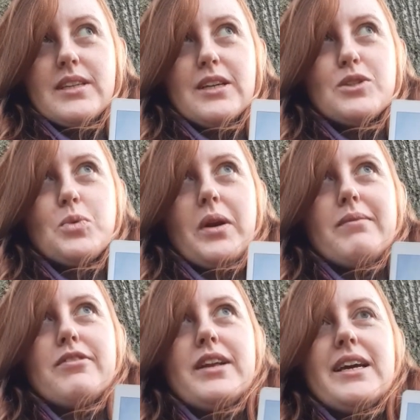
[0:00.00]
That's what I'm
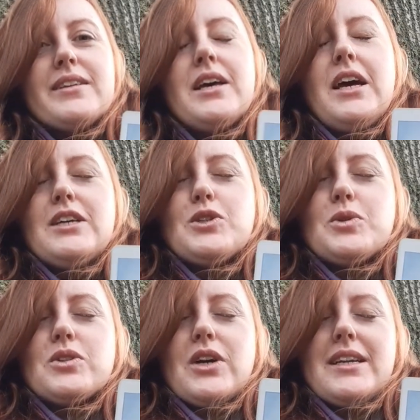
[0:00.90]
feeling. So
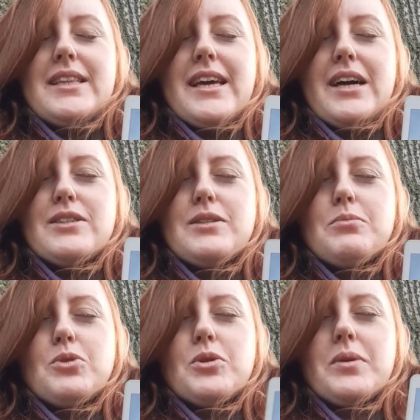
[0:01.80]
is there anything else
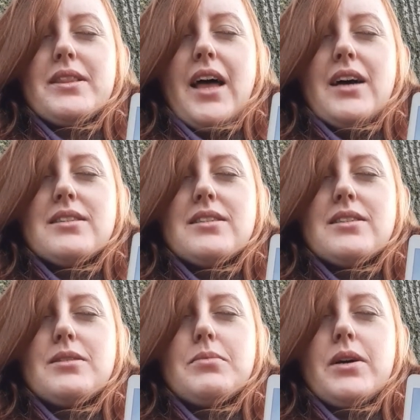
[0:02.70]
more with that,
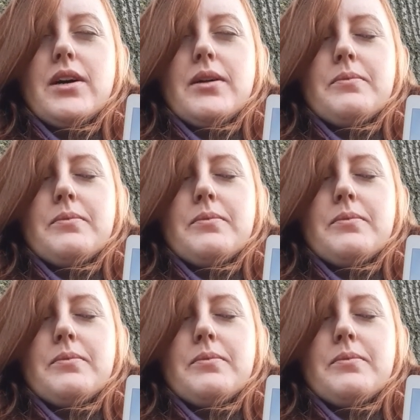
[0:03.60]
Spirit?